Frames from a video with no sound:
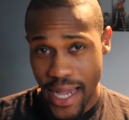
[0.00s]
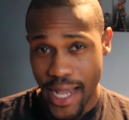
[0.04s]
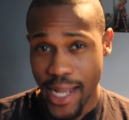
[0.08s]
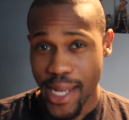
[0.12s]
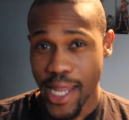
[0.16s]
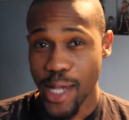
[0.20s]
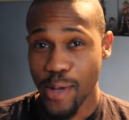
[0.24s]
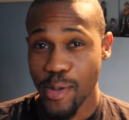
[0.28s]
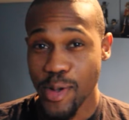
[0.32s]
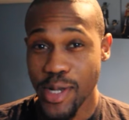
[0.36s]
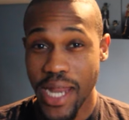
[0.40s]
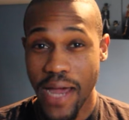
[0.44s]
back
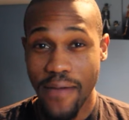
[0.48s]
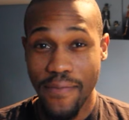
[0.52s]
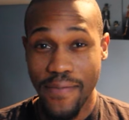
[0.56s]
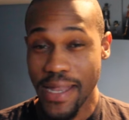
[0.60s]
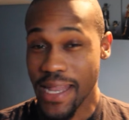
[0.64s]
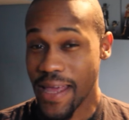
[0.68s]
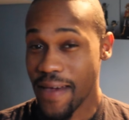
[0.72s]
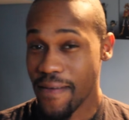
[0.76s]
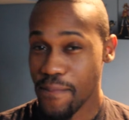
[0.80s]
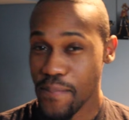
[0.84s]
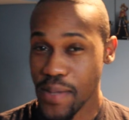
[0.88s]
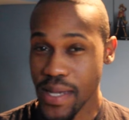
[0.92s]
like we never
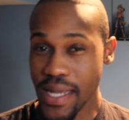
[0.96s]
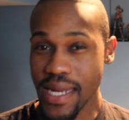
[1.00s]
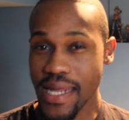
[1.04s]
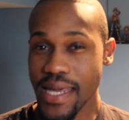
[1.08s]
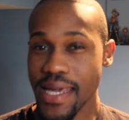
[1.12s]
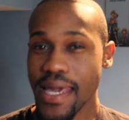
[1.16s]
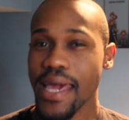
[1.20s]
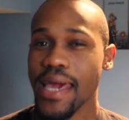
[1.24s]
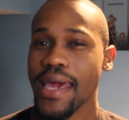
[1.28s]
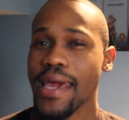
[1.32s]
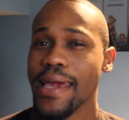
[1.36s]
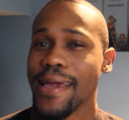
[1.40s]
left B
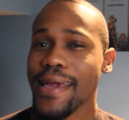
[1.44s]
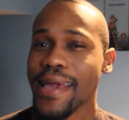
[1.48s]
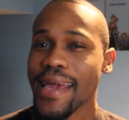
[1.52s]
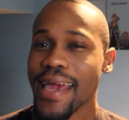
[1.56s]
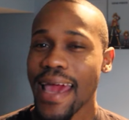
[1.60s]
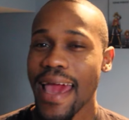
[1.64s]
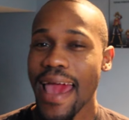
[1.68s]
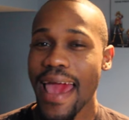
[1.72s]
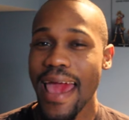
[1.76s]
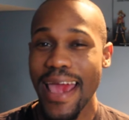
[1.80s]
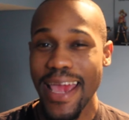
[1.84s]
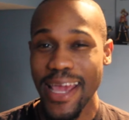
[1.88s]
D
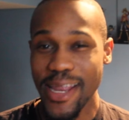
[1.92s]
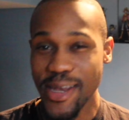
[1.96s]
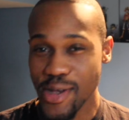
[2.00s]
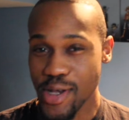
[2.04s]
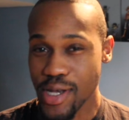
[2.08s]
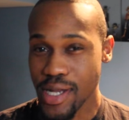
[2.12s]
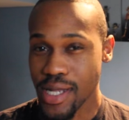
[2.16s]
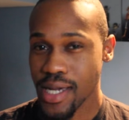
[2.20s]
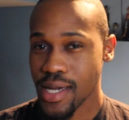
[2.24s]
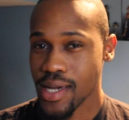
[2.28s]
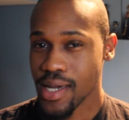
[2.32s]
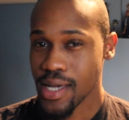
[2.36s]
A,
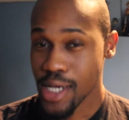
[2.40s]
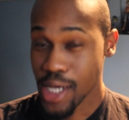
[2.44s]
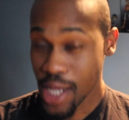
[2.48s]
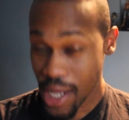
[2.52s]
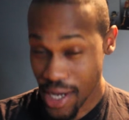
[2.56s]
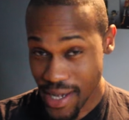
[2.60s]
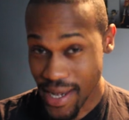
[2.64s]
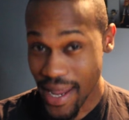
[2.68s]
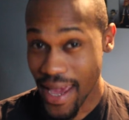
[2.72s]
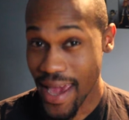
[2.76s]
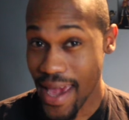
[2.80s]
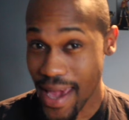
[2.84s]
and
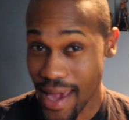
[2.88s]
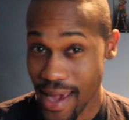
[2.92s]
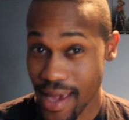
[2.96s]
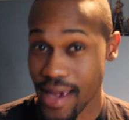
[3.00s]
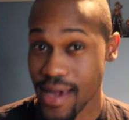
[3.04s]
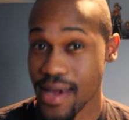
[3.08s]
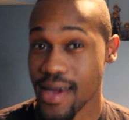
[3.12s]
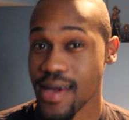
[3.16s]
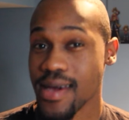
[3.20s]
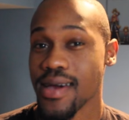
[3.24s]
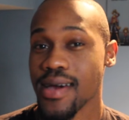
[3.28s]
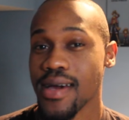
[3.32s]

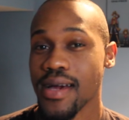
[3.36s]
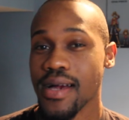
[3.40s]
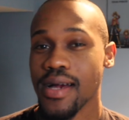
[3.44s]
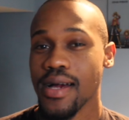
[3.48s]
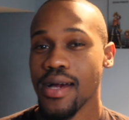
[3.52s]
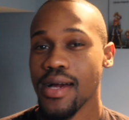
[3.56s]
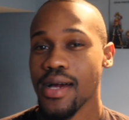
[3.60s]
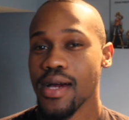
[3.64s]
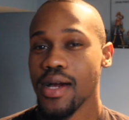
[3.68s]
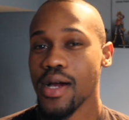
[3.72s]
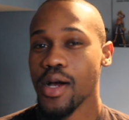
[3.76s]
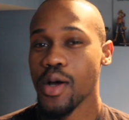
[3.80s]
today
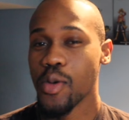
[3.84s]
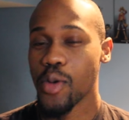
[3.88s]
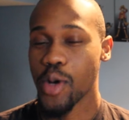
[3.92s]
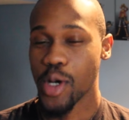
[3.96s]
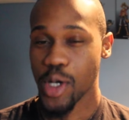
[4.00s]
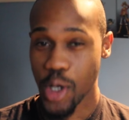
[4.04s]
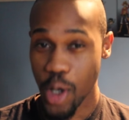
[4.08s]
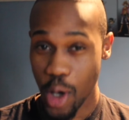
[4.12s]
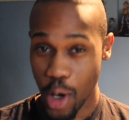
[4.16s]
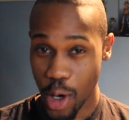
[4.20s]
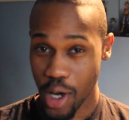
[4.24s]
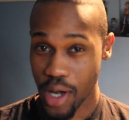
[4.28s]

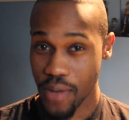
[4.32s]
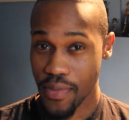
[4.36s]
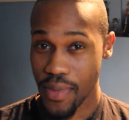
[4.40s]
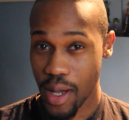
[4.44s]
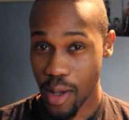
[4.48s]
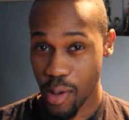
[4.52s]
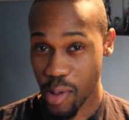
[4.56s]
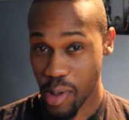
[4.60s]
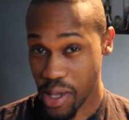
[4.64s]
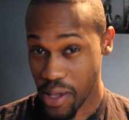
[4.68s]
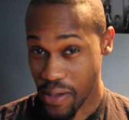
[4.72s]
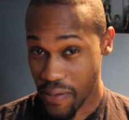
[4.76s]
we're talking
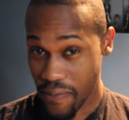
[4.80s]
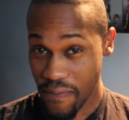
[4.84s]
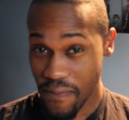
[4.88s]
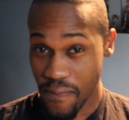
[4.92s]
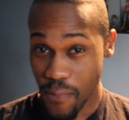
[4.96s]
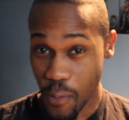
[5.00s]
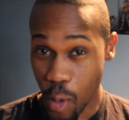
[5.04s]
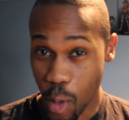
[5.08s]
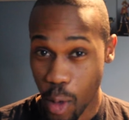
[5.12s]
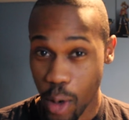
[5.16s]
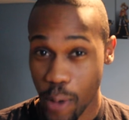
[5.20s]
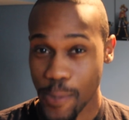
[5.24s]
about Gear
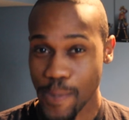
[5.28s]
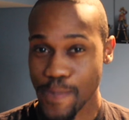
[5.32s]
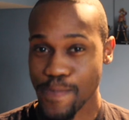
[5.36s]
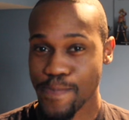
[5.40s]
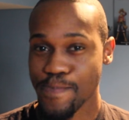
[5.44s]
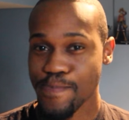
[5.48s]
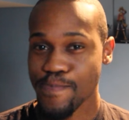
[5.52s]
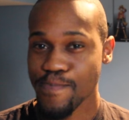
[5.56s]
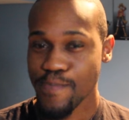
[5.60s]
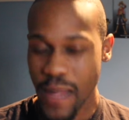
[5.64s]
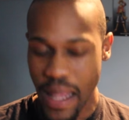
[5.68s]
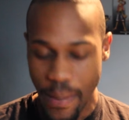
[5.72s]
four,
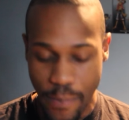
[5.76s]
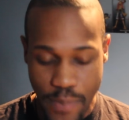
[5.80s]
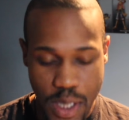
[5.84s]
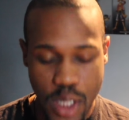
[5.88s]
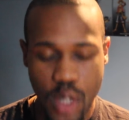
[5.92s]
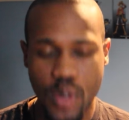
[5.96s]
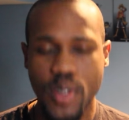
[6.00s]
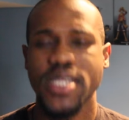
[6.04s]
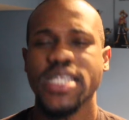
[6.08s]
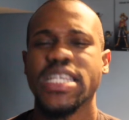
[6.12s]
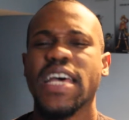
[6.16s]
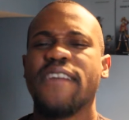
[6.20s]

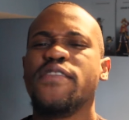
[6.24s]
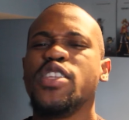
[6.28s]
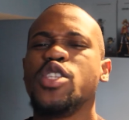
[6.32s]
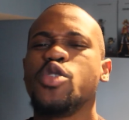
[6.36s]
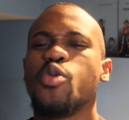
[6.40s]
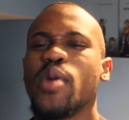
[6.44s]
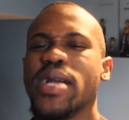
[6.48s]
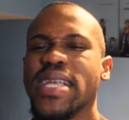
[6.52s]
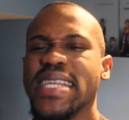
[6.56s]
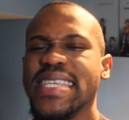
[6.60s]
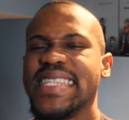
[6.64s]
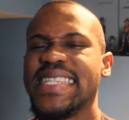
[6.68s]
episode seven
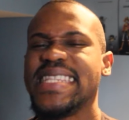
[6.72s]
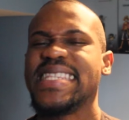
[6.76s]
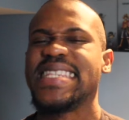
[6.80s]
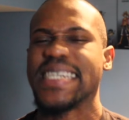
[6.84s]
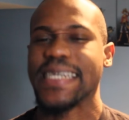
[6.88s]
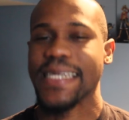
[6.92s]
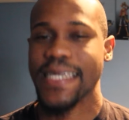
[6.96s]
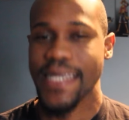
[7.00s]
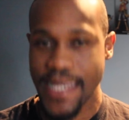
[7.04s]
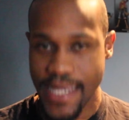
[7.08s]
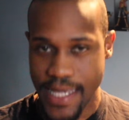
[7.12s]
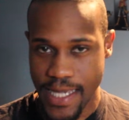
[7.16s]

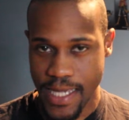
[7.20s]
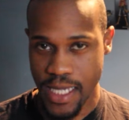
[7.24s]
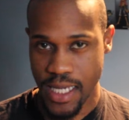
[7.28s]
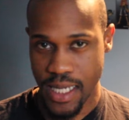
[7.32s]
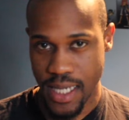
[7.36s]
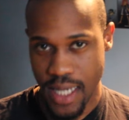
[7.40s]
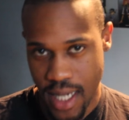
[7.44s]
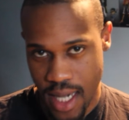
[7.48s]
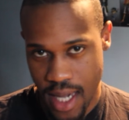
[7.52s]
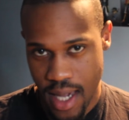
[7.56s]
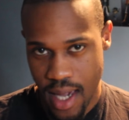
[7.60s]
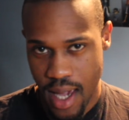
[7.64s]

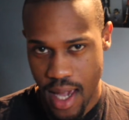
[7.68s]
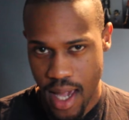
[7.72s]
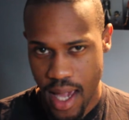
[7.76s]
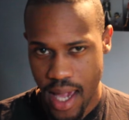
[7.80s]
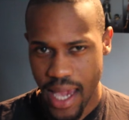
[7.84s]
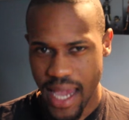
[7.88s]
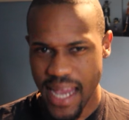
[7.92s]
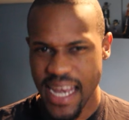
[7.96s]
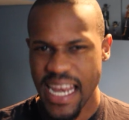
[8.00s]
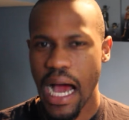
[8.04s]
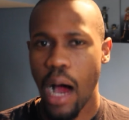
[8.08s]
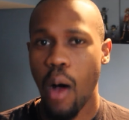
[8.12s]
twenty-six,
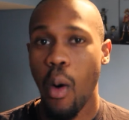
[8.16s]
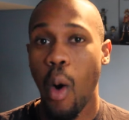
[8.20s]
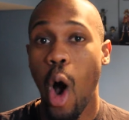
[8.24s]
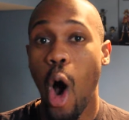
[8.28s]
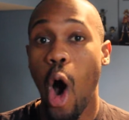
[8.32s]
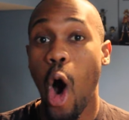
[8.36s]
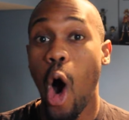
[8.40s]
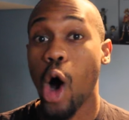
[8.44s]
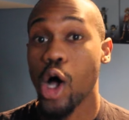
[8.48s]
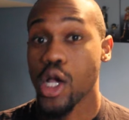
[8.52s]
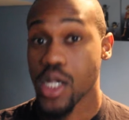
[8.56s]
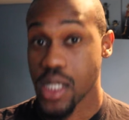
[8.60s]
and how
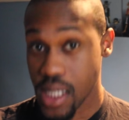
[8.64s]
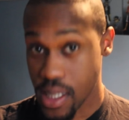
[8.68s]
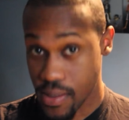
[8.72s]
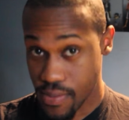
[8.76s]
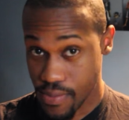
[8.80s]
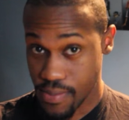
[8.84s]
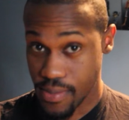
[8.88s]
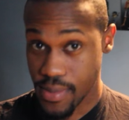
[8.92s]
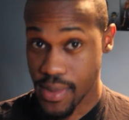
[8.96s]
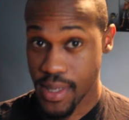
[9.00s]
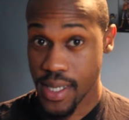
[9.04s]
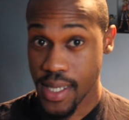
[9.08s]

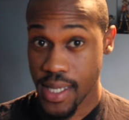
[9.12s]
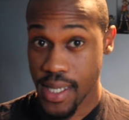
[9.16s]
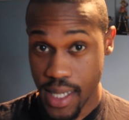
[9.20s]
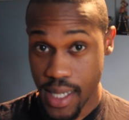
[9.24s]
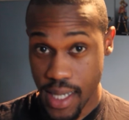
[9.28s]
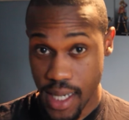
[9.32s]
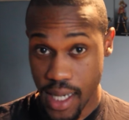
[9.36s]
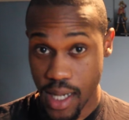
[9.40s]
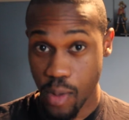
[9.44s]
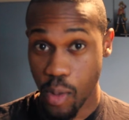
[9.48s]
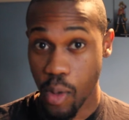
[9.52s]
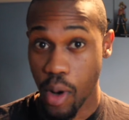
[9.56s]
awesome
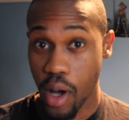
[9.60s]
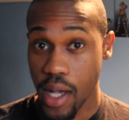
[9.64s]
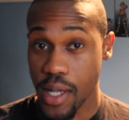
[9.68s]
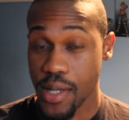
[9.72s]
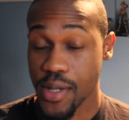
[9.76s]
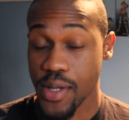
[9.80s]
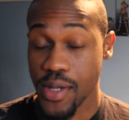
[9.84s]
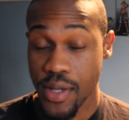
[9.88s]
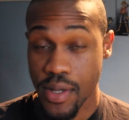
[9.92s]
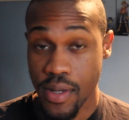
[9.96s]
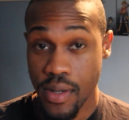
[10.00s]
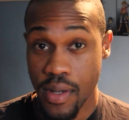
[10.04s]
it
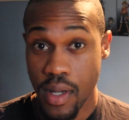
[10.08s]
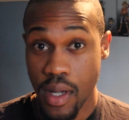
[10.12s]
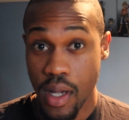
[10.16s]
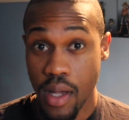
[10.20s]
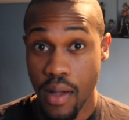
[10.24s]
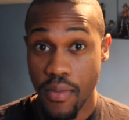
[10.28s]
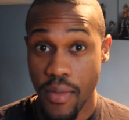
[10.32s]
was.